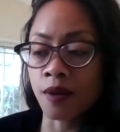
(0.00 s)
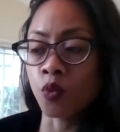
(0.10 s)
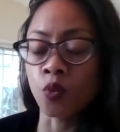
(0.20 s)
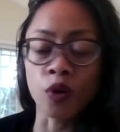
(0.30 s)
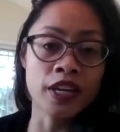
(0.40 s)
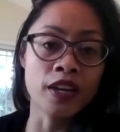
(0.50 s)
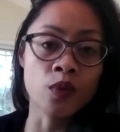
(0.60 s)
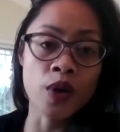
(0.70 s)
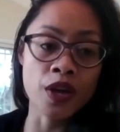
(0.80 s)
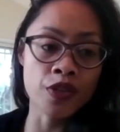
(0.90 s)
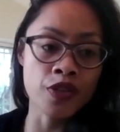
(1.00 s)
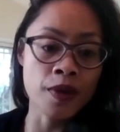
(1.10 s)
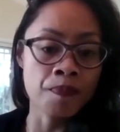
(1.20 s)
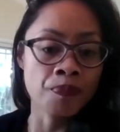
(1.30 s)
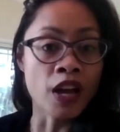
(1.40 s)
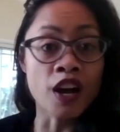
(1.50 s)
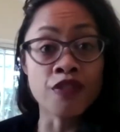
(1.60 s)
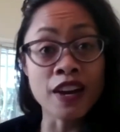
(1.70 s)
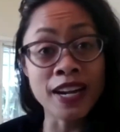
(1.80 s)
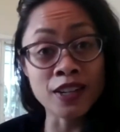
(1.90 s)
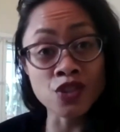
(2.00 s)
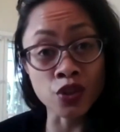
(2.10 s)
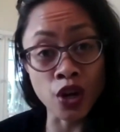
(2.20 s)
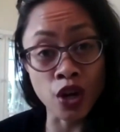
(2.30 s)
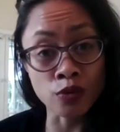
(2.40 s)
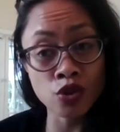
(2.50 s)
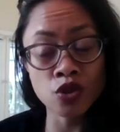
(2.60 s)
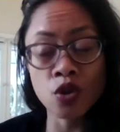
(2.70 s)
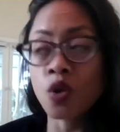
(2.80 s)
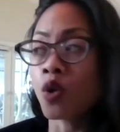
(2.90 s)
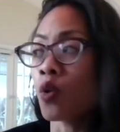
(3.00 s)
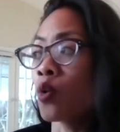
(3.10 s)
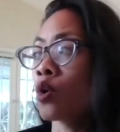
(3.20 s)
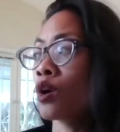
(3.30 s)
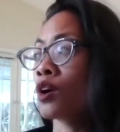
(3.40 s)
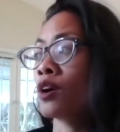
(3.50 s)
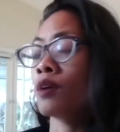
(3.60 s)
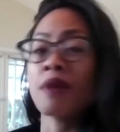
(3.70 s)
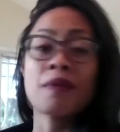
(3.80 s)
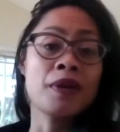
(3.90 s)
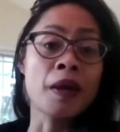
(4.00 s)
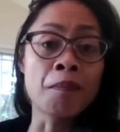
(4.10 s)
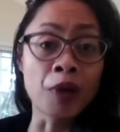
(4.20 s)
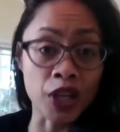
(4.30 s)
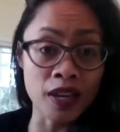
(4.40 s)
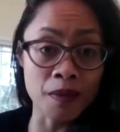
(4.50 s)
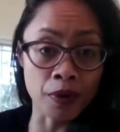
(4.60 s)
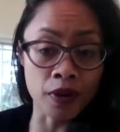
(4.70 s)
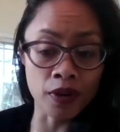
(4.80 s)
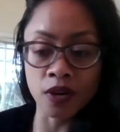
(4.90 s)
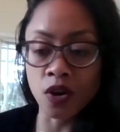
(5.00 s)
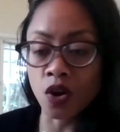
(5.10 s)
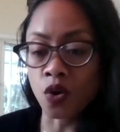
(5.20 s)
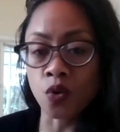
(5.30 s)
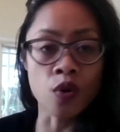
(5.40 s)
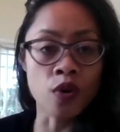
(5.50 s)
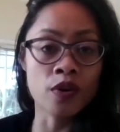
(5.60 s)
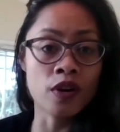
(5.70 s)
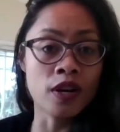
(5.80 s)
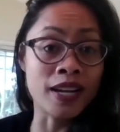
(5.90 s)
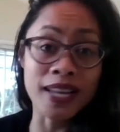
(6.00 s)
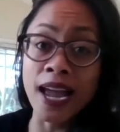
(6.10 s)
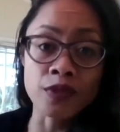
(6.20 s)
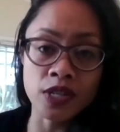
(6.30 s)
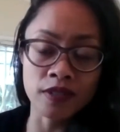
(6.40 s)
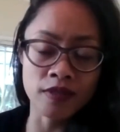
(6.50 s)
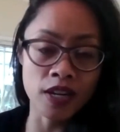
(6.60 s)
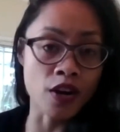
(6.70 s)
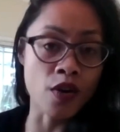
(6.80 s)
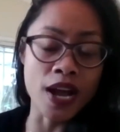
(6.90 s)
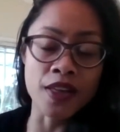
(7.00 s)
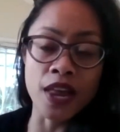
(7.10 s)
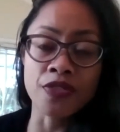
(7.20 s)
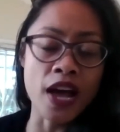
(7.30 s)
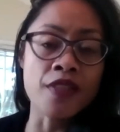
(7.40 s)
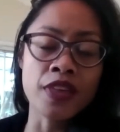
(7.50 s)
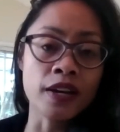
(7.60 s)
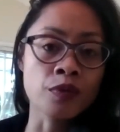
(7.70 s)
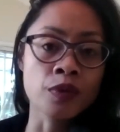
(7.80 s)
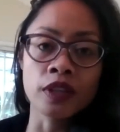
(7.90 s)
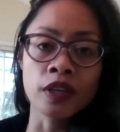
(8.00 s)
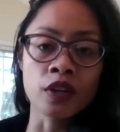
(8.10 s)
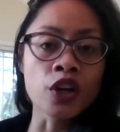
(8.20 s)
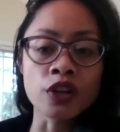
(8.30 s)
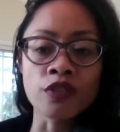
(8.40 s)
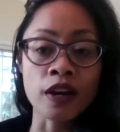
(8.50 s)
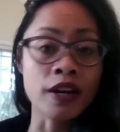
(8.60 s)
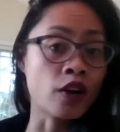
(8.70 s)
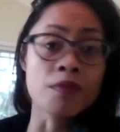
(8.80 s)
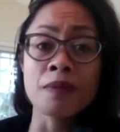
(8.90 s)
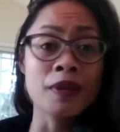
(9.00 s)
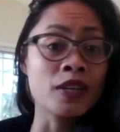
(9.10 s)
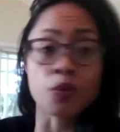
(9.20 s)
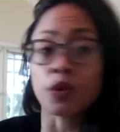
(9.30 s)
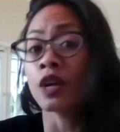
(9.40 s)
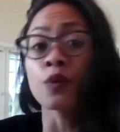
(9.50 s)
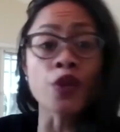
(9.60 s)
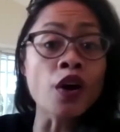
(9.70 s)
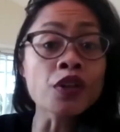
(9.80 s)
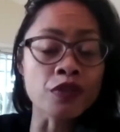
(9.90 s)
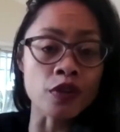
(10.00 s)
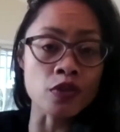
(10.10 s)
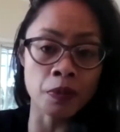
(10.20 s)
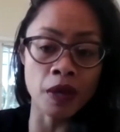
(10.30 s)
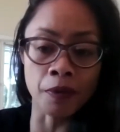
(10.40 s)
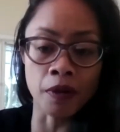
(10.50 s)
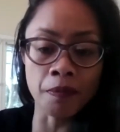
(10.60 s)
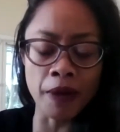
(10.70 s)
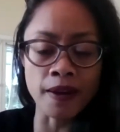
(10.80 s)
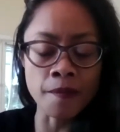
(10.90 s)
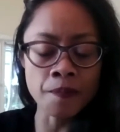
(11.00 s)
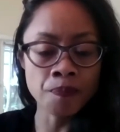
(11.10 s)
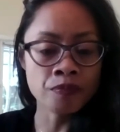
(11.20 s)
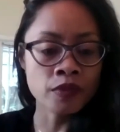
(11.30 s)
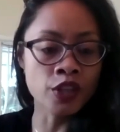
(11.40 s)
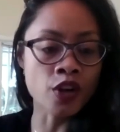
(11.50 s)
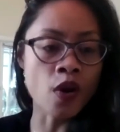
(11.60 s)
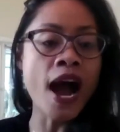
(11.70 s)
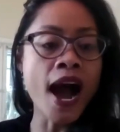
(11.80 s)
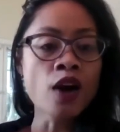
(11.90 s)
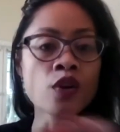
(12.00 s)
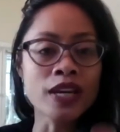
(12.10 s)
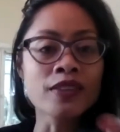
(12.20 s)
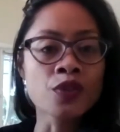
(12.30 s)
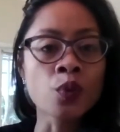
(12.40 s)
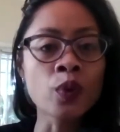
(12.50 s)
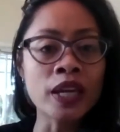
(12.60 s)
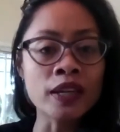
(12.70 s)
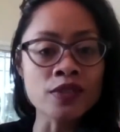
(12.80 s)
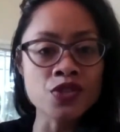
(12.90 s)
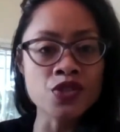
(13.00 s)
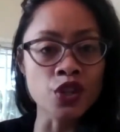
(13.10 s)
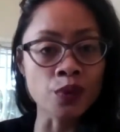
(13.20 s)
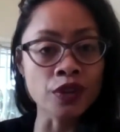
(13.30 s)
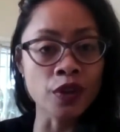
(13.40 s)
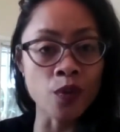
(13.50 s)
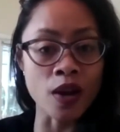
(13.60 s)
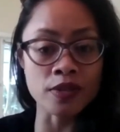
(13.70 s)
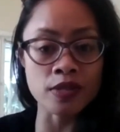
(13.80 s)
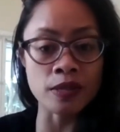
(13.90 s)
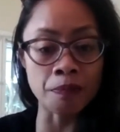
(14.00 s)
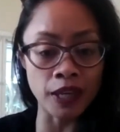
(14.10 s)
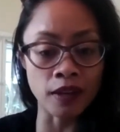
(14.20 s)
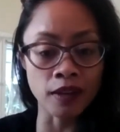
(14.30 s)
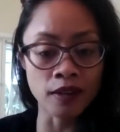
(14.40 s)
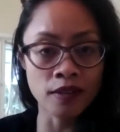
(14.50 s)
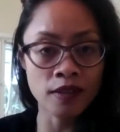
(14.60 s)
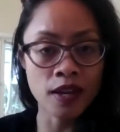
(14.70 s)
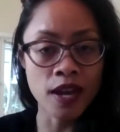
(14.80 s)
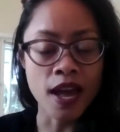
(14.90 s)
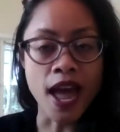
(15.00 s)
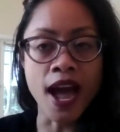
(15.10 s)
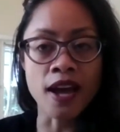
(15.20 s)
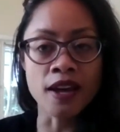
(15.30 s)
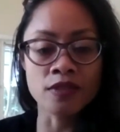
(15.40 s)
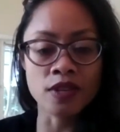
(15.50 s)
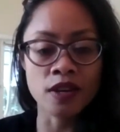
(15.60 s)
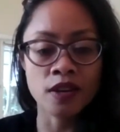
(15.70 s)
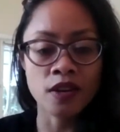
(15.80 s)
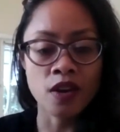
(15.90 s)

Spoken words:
working with a financial coach, or maybe a bookkeeper, or an accountant, and that really could vary. Or maybe it's working with all of those people. But how in the weeds do you really want to be? And